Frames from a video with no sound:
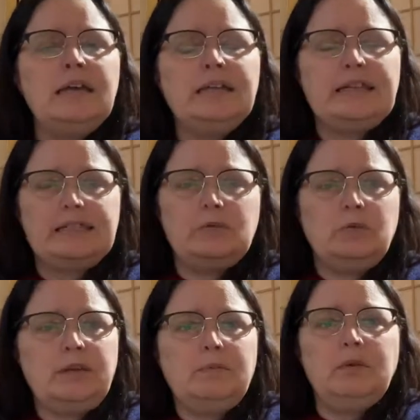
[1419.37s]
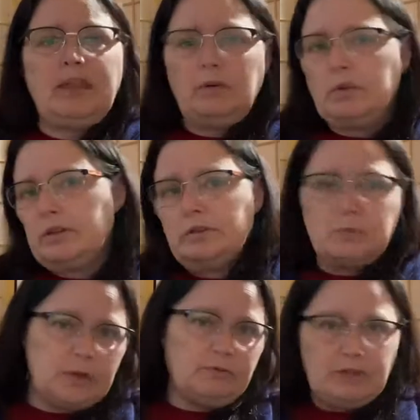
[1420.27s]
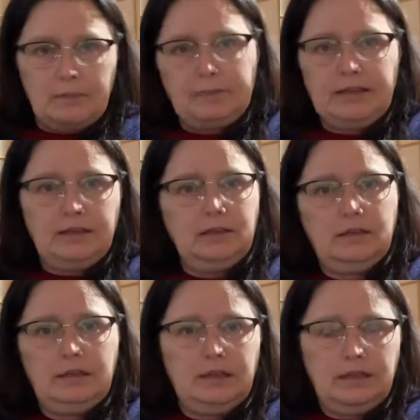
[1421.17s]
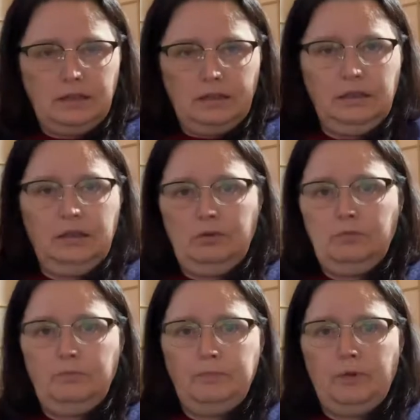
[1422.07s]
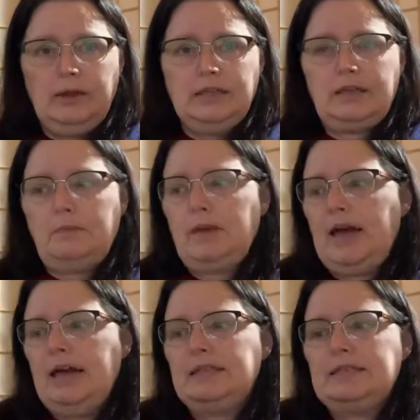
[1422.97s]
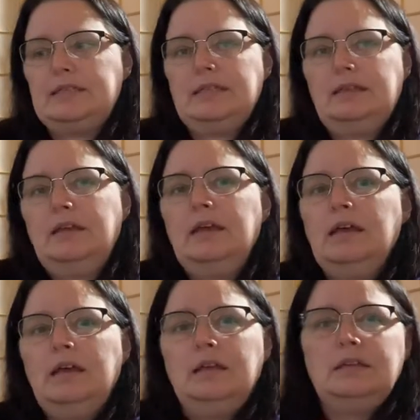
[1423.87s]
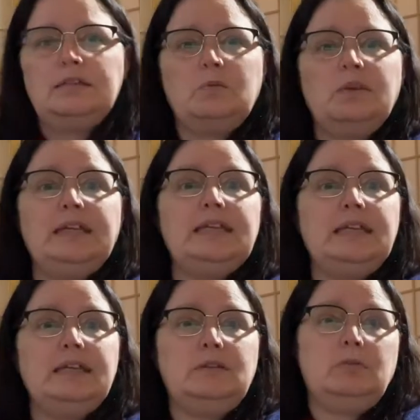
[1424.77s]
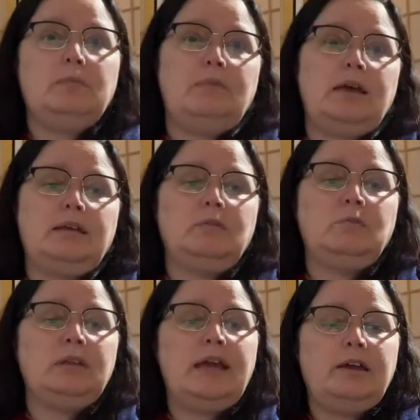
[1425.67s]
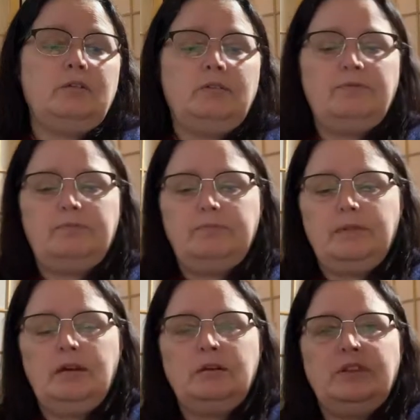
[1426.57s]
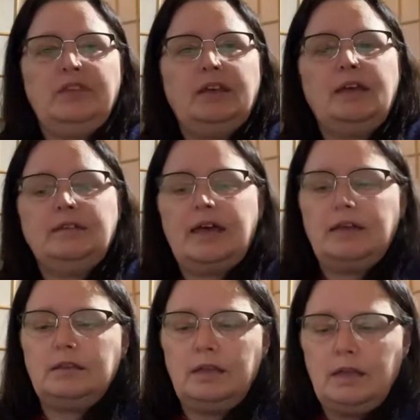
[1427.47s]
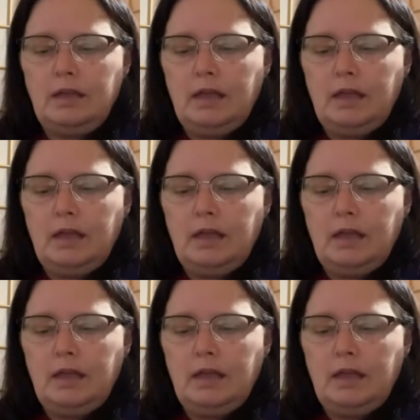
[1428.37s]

unless it were going to be like one of those big floppy, you know, beret type hats that doesn't really need to rely on a, on a thing like that.